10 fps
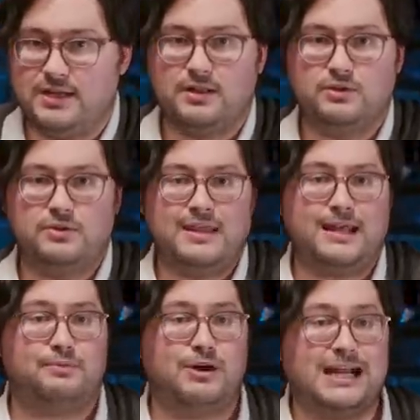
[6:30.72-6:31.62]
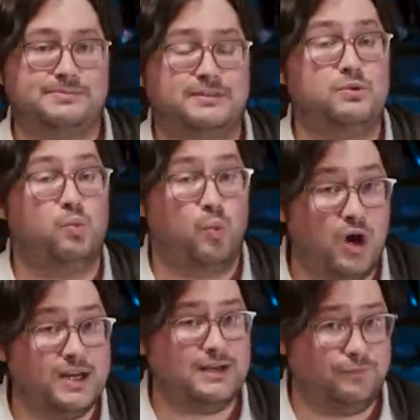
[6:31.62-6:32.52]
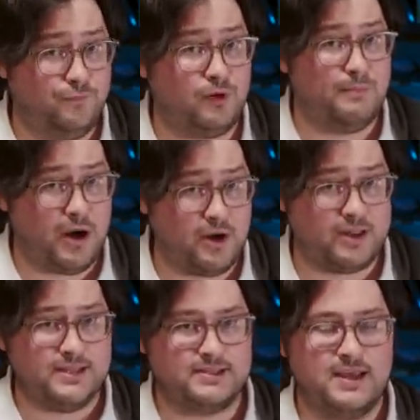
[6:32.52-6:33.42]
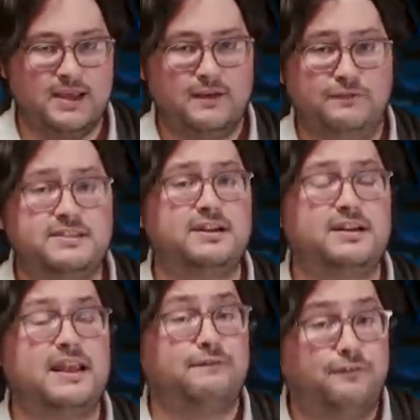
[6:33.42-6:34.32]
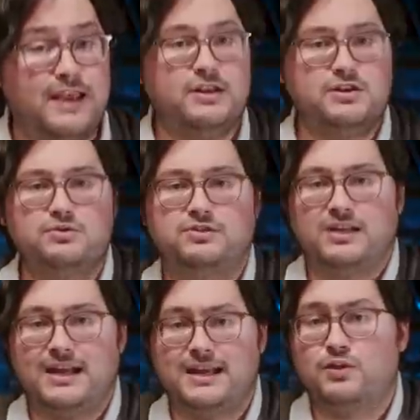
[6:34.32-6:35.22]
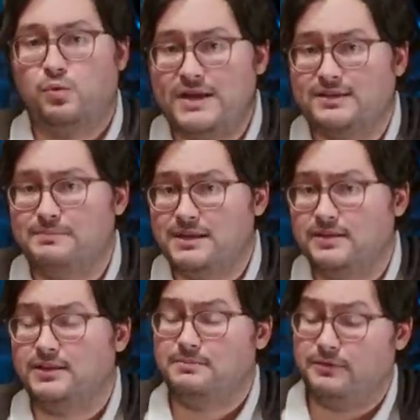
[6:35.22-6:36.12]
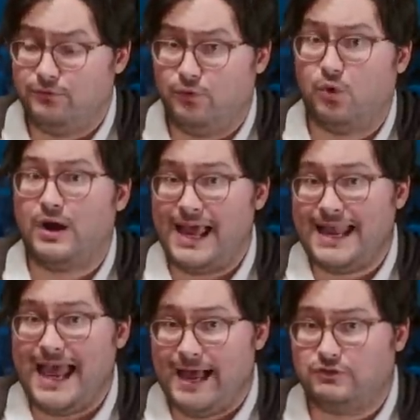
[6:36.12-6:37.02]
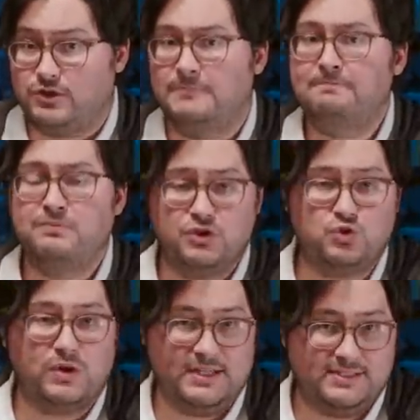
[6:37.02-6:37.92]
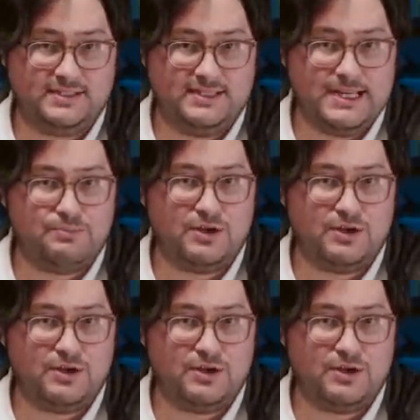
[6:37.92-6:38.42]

concluded that approximately 1 in 4 Americans visited a fake news site in the weeks immediately before and after the 2016